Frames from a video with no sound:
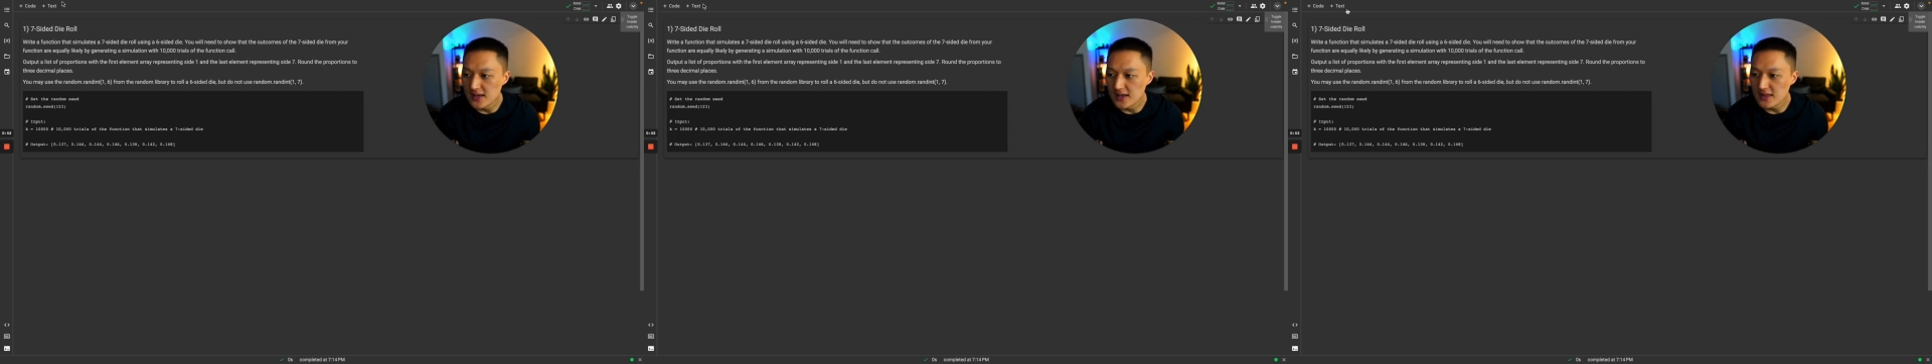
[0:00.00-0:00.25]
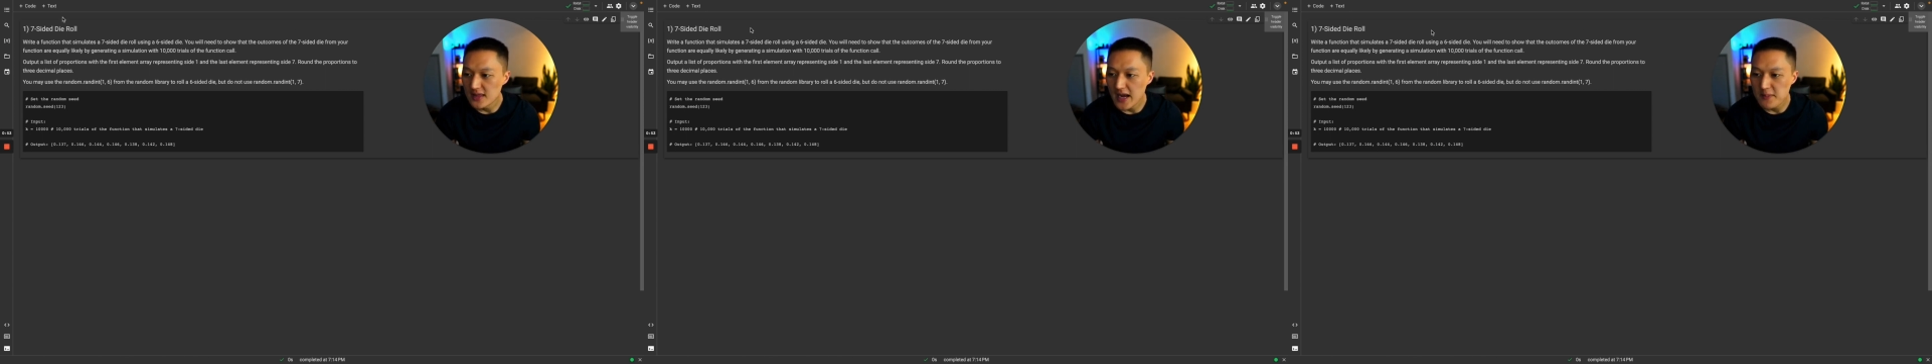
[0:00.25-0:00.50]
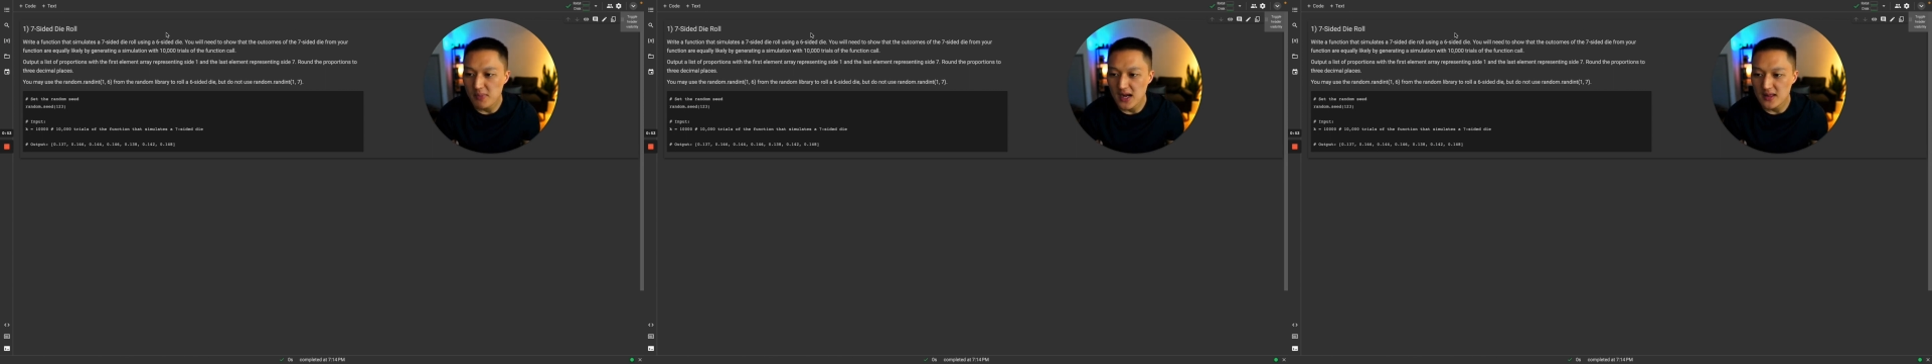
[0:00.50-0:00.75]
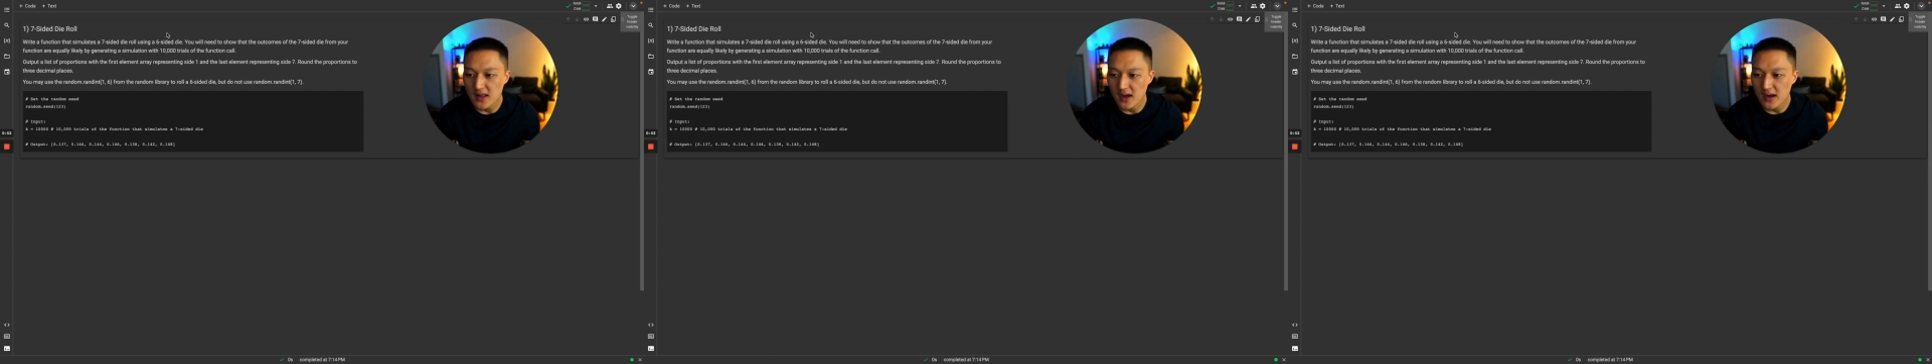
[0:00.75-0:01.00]
line by
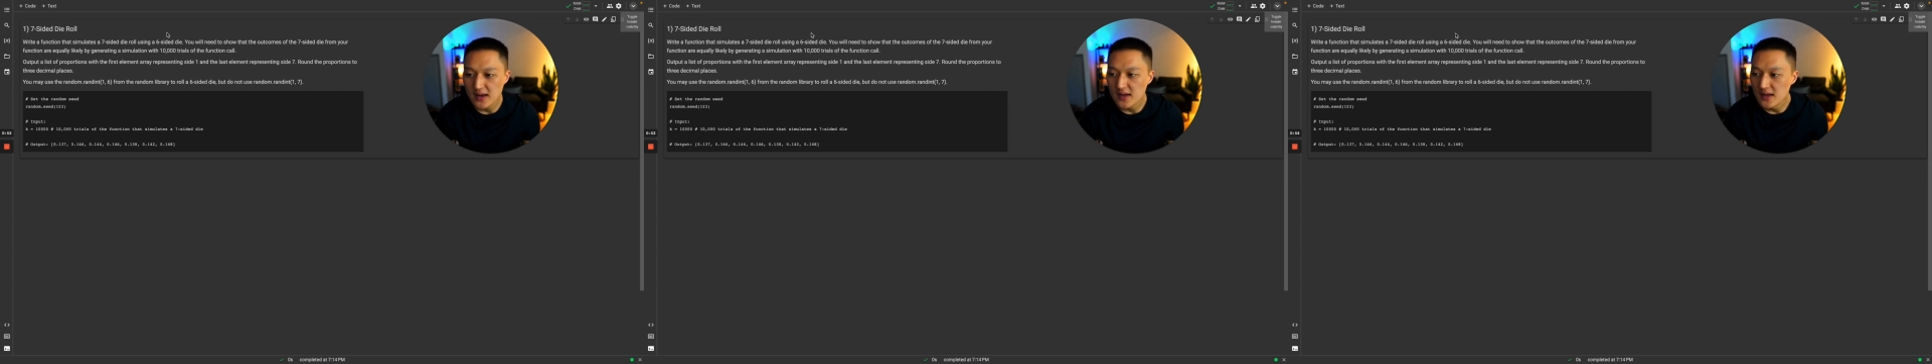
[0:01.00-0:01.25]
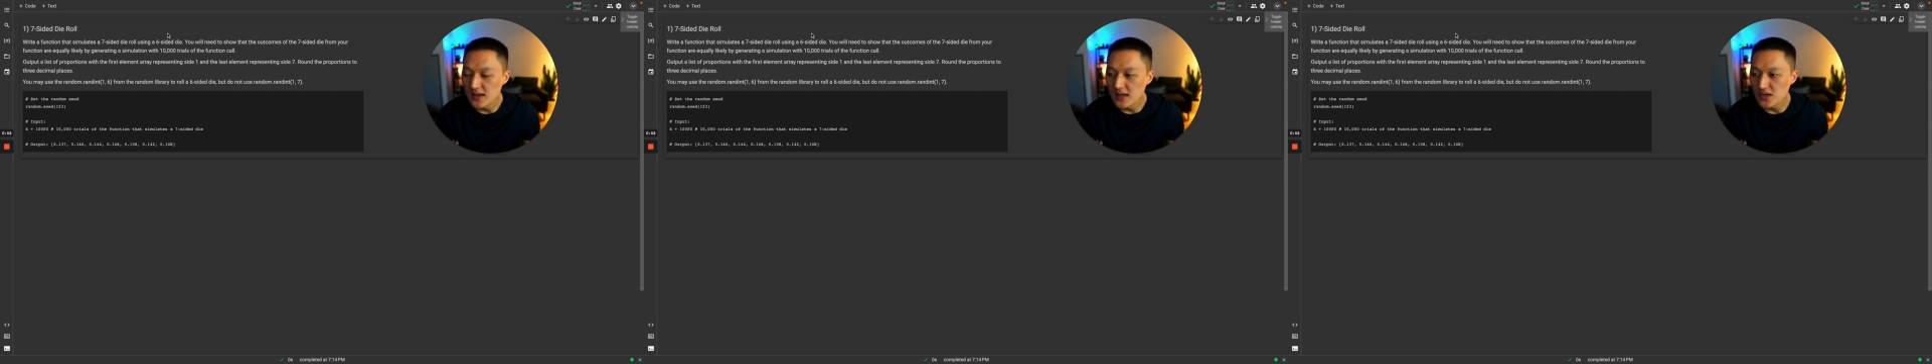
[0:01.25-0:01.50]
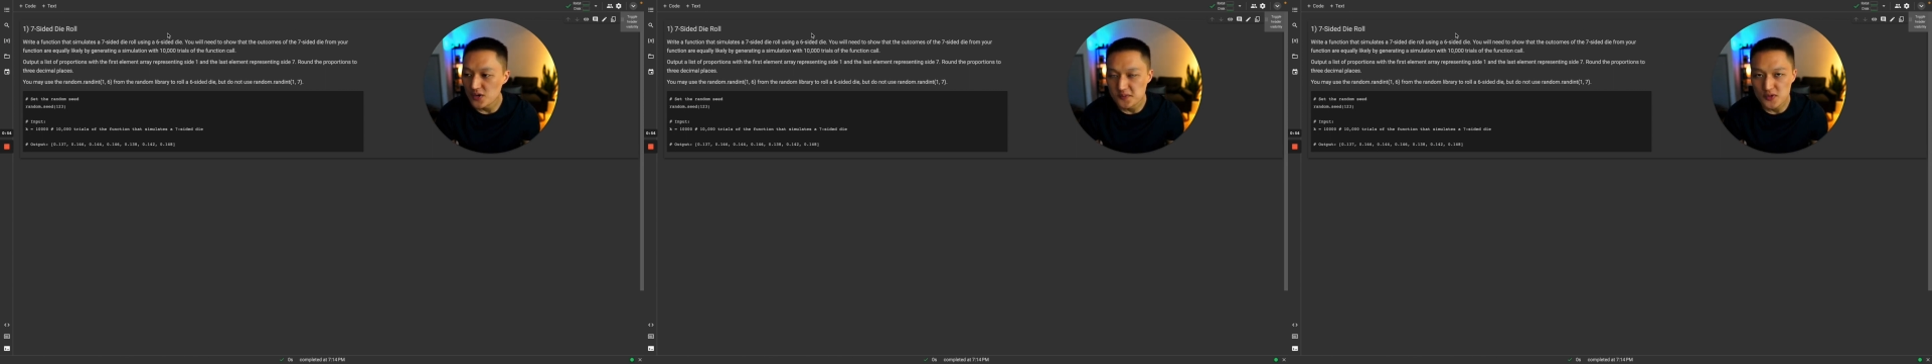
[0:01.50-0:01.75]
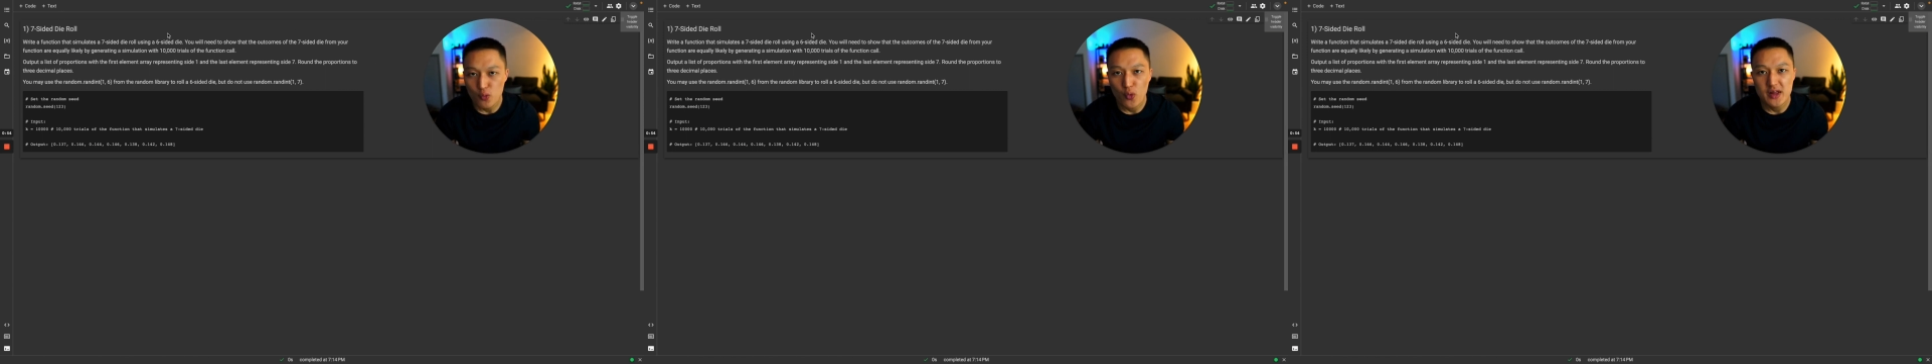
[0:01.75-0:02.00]
line in terms
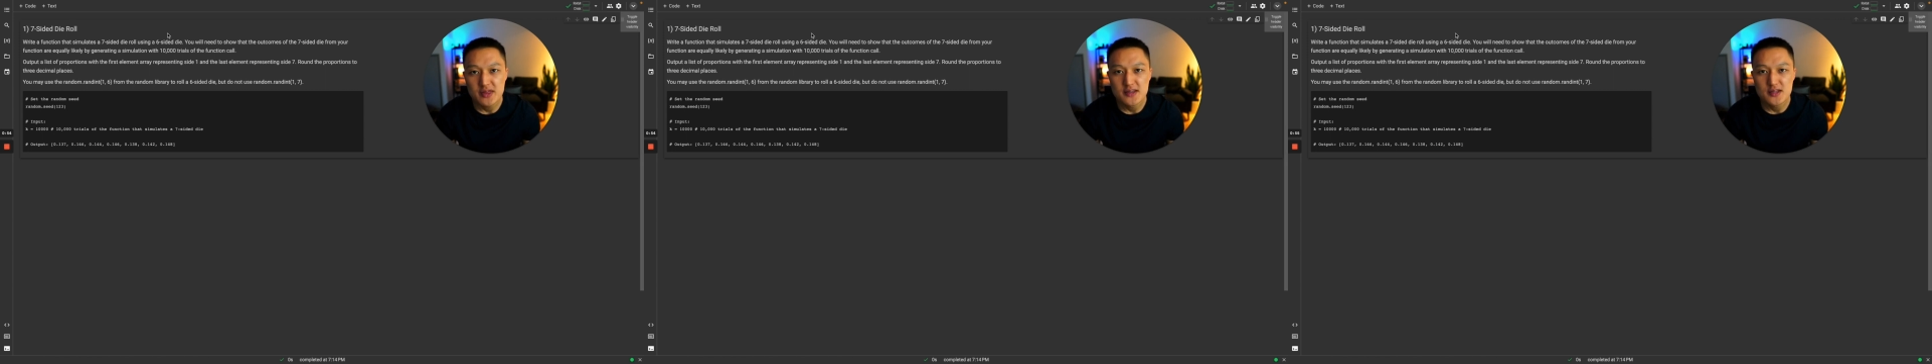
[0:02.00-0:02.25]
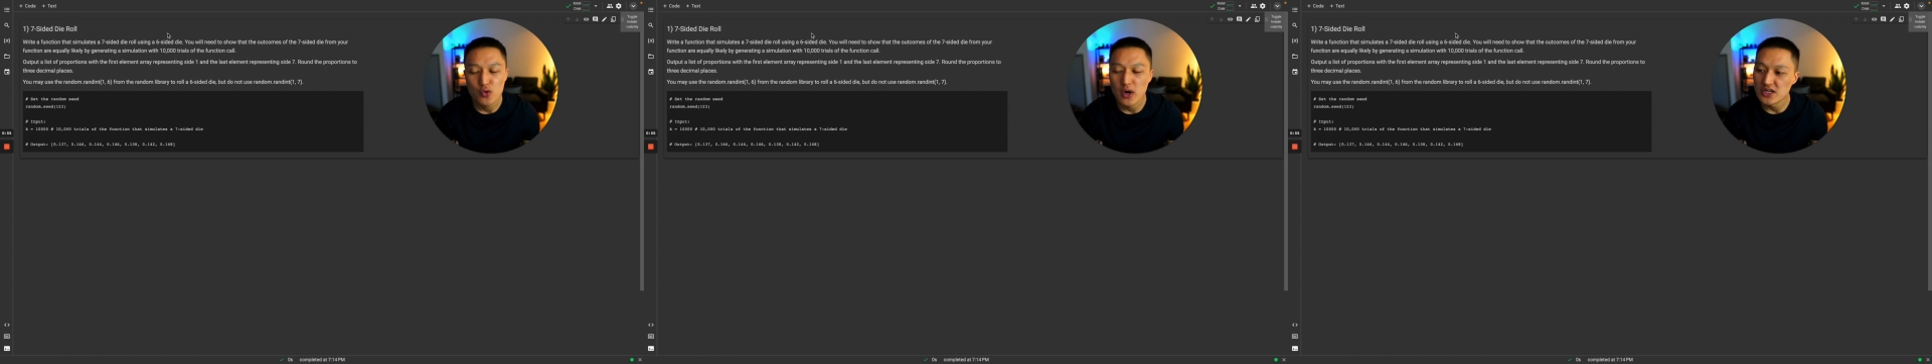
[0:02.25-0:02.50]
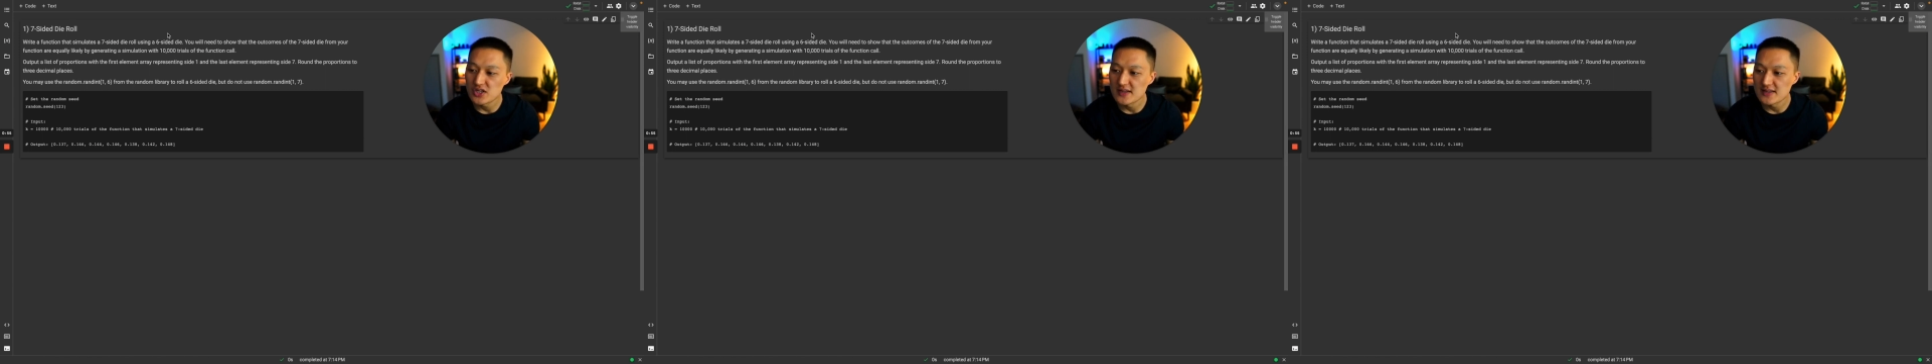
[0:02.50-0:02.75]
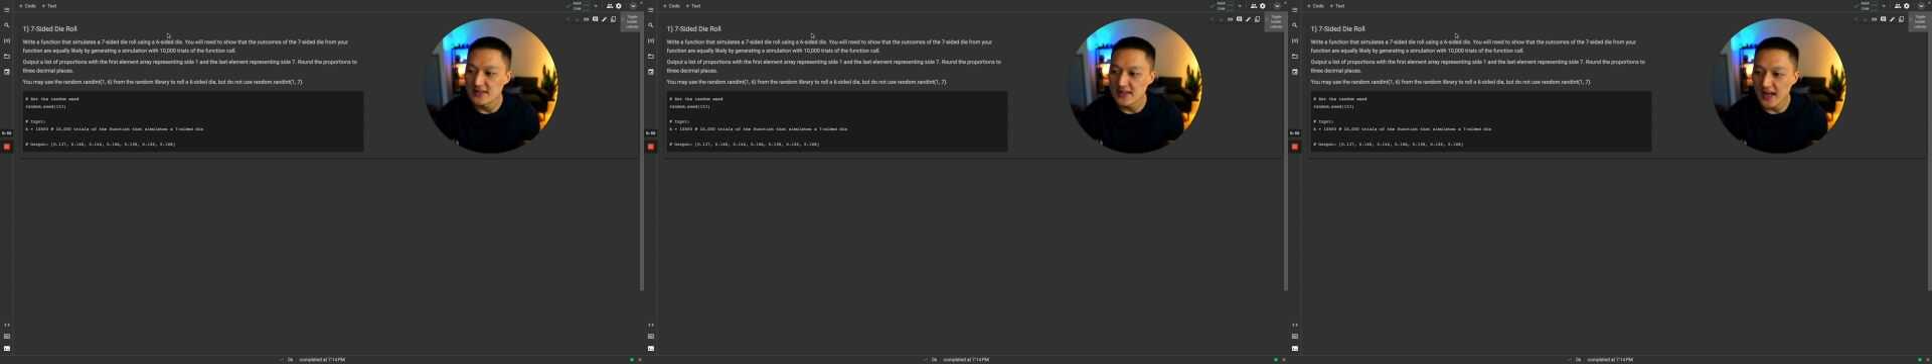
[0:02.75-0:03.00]
of what this question
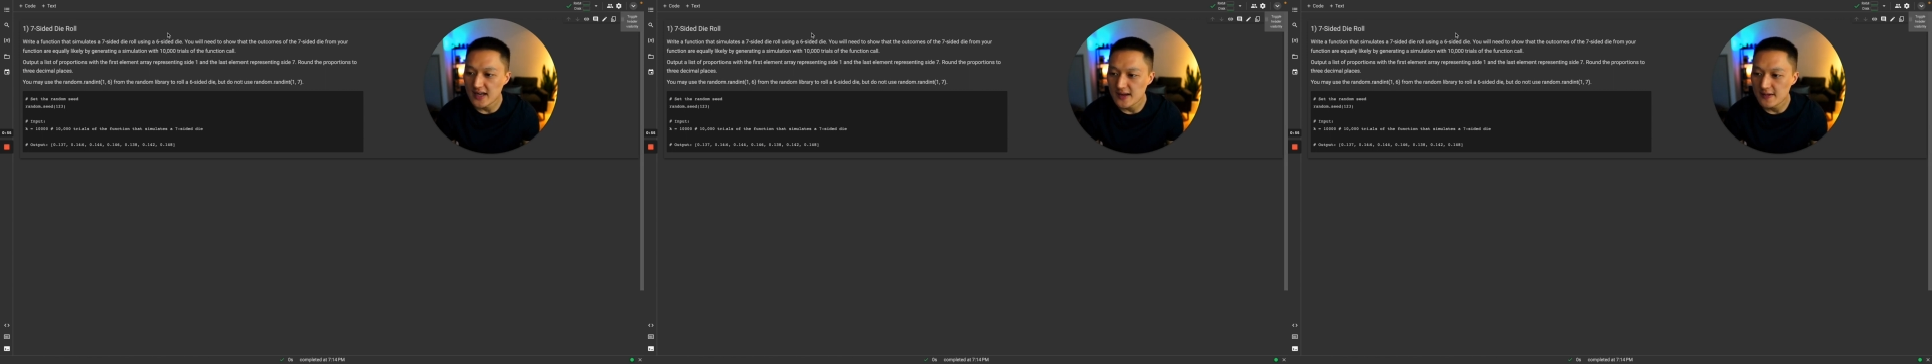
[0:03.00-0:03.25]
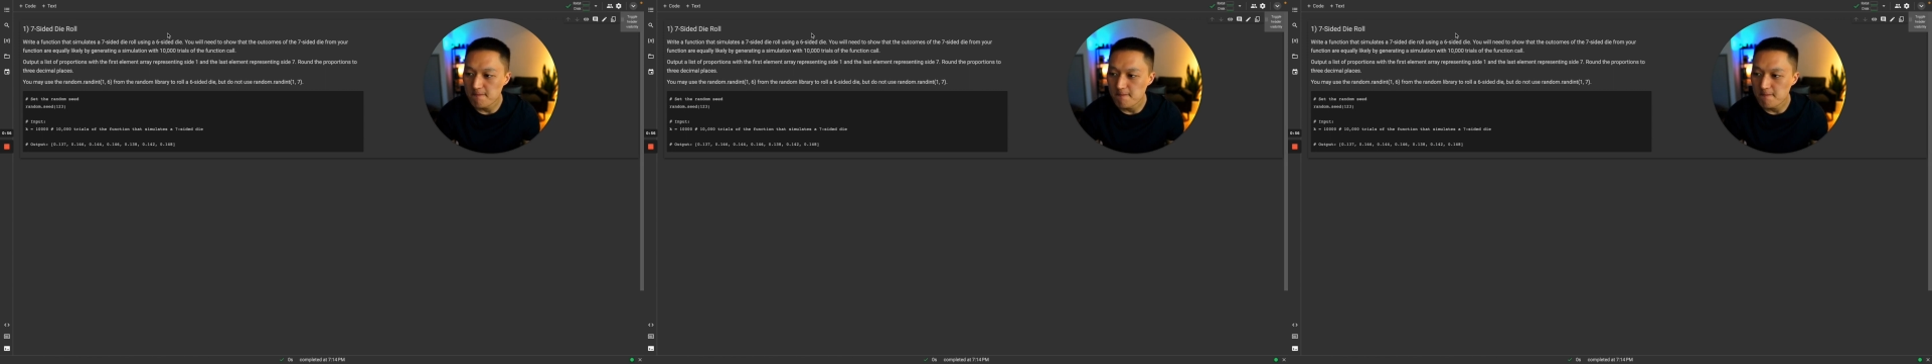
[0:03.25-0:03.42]
is stating.